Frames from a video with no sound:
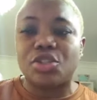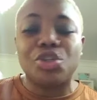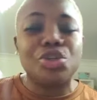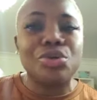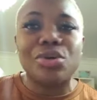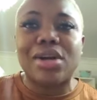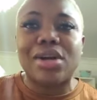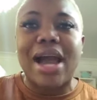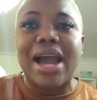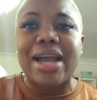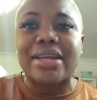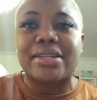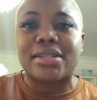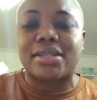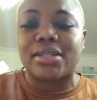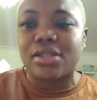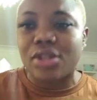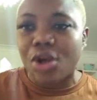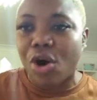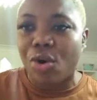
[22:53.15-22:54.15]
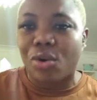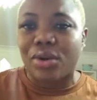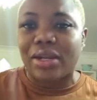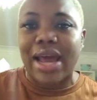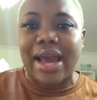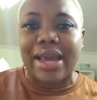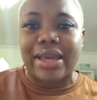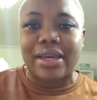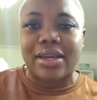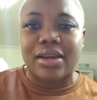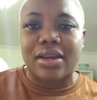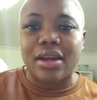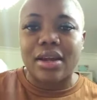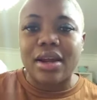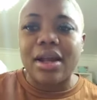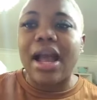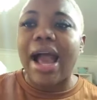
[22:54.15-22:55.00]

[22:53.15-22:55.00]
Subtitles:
you guys know, like,